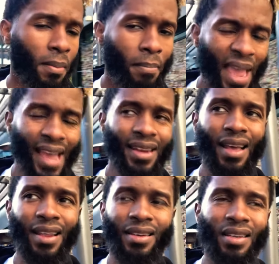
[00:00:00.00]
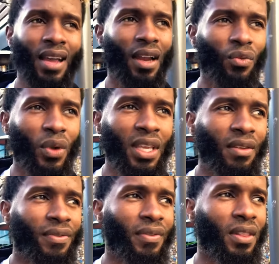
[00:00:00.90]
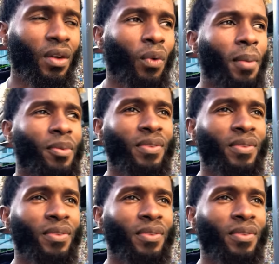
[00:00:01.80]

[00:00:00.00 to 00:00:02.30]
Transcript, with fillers: Man did not weave the web